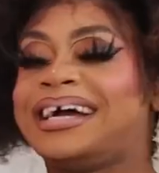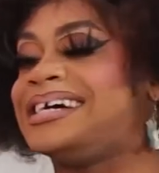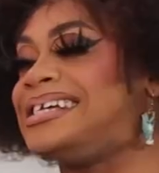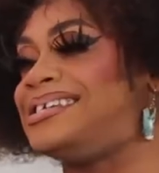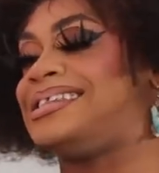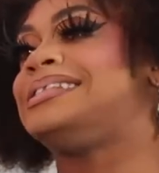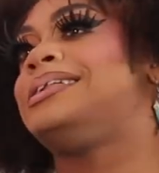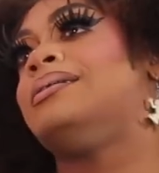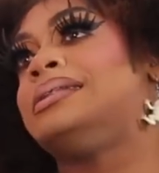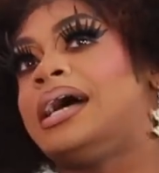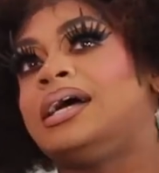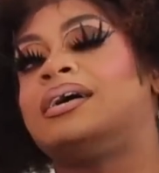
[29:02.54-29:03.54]
I couldn't do that, so I
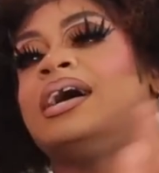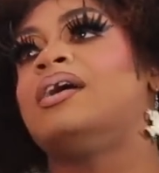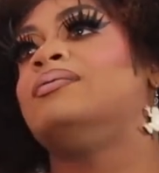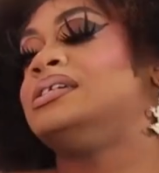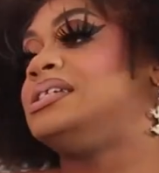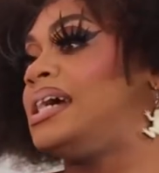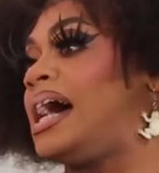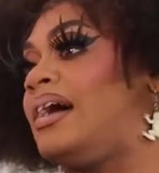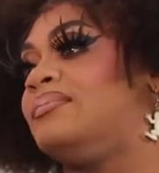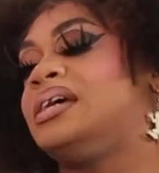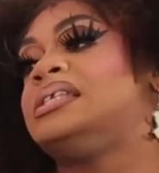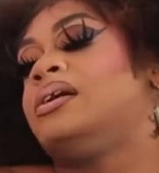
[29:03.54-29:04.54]
was like, okay, well, she
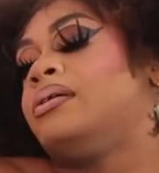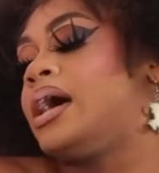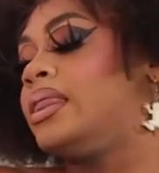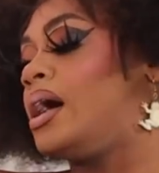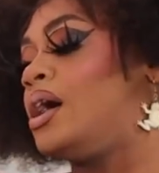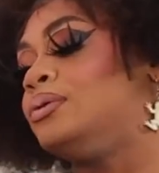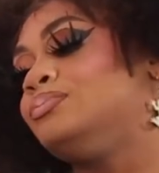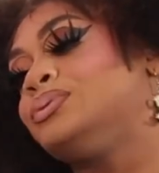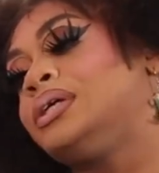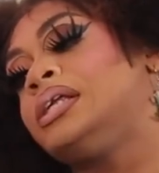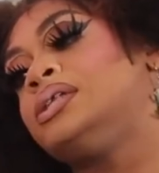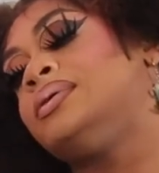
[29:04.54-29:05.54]
got me. It's okay though.
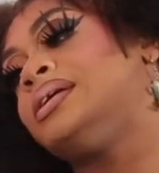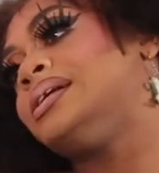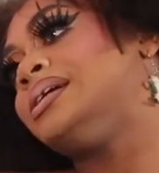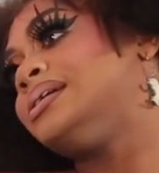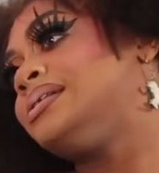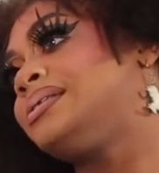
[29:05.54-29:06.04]
It is what it is.